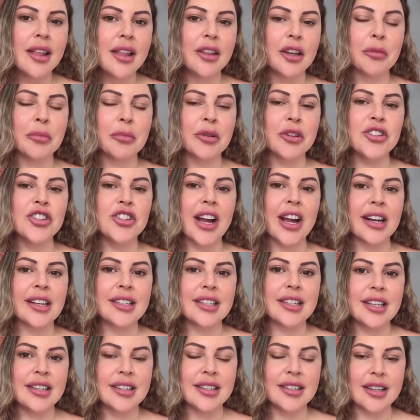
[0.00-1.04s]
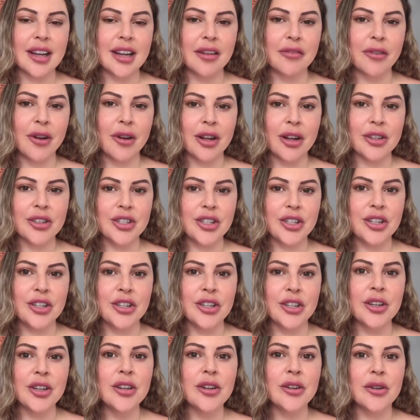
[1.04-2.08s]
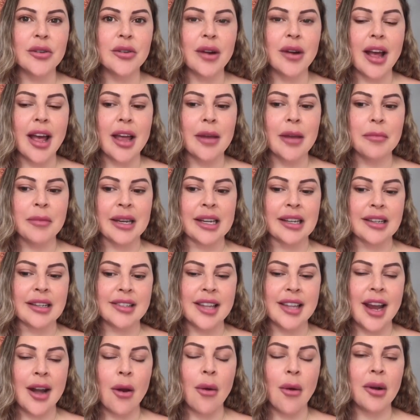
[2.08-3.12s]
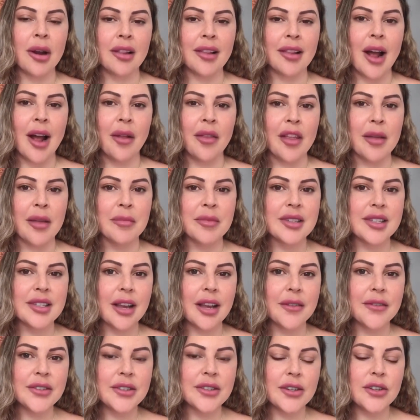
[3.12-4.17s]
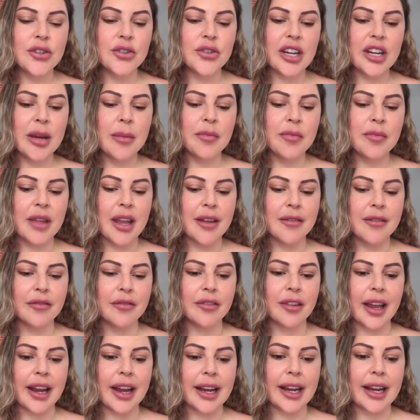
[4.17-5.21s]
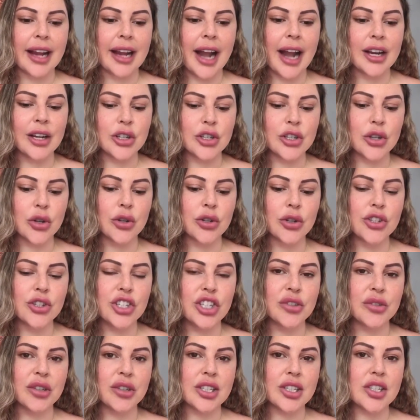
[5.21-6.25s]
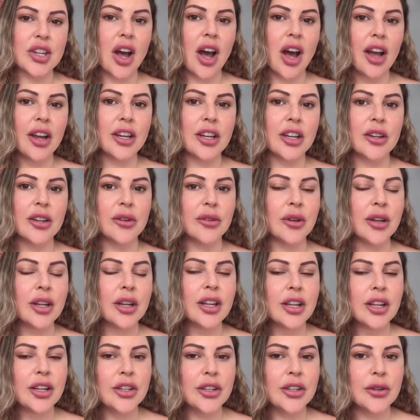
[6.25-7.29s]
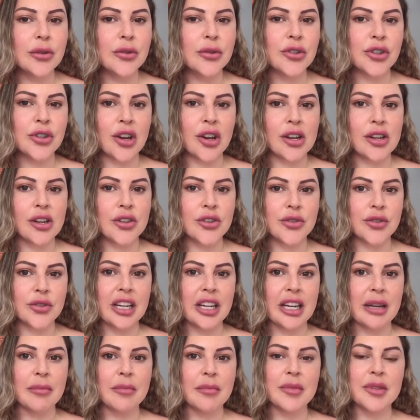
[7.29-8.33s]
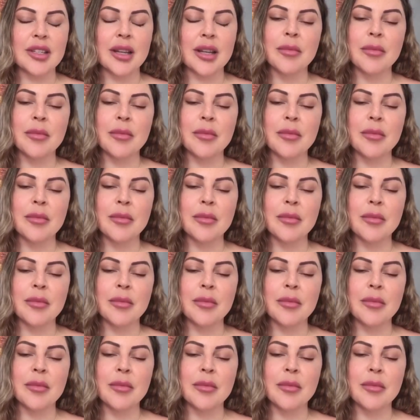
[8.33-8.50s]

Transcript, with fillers: they're projecting stuff onto you and because they don't allow themselves to dream, they've like kind of told you or taught you you shouldn't dream.